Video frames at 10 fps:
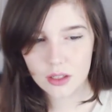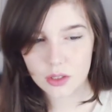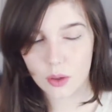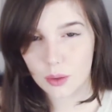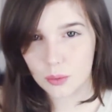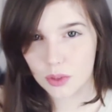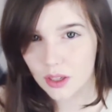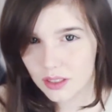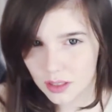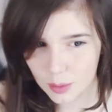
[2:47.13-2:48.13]
So I would
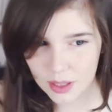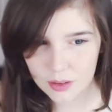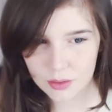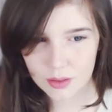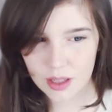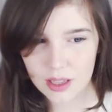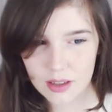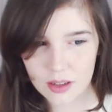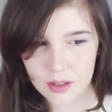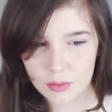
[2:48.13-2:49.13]
like to play through
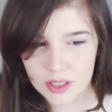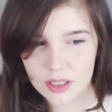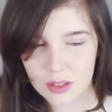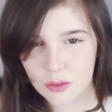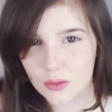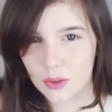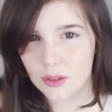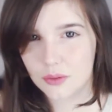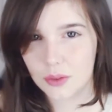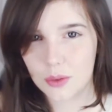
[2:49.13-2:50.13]
that. I recently got
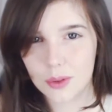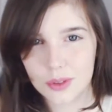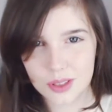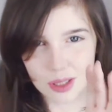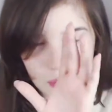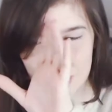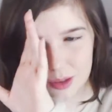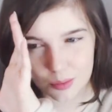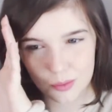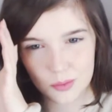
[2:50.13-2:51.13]
Fallout 4, so
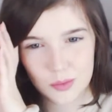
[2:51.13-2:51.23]
I